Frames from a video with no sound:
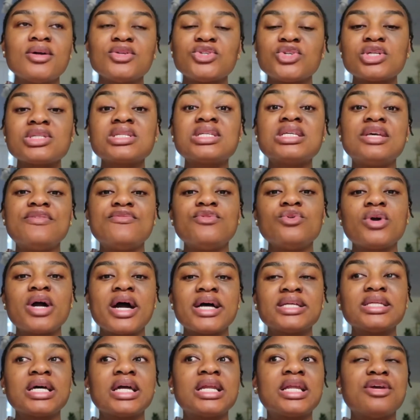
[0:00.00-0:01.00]
just give you
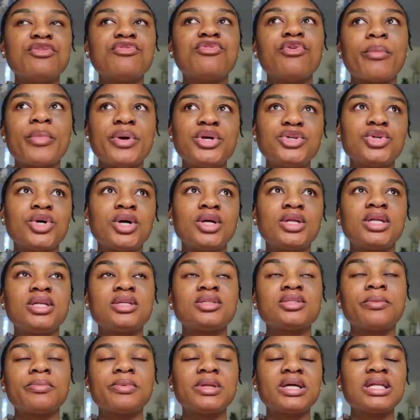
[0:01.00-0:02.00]
guys an
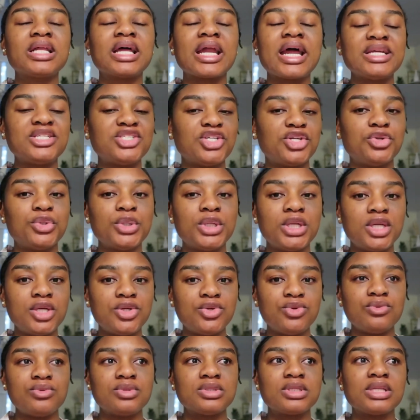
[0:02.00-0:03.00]
information, something that I genuinely
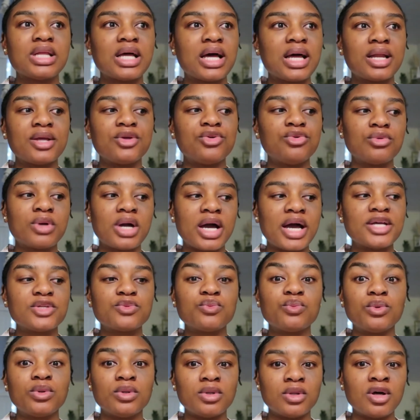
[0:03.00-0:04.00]
use that you
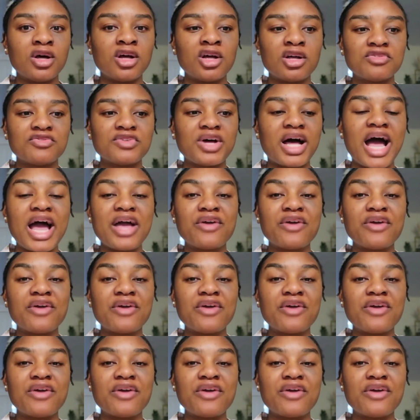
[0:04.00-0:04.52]
guys will love.